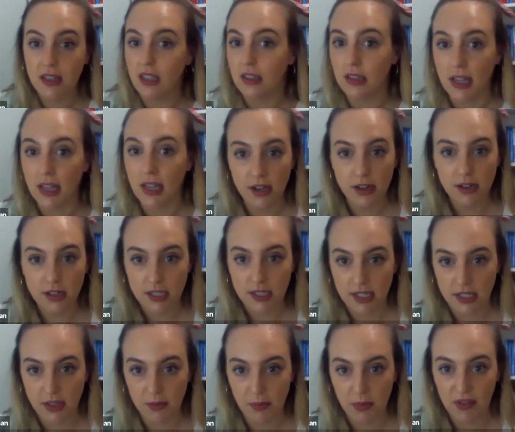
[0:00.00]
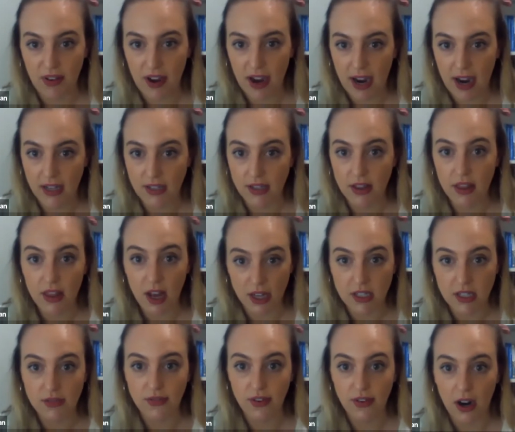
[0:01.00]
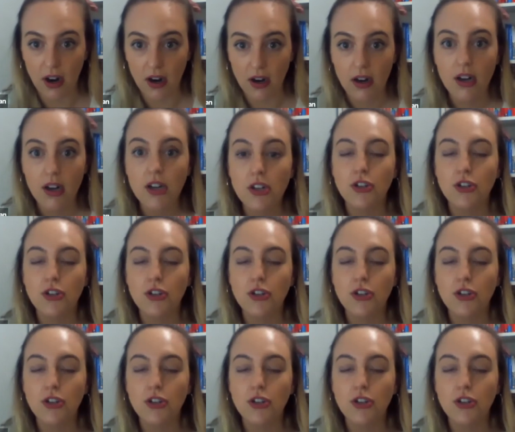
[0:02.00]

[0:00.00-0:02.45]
the linear system we've had thus far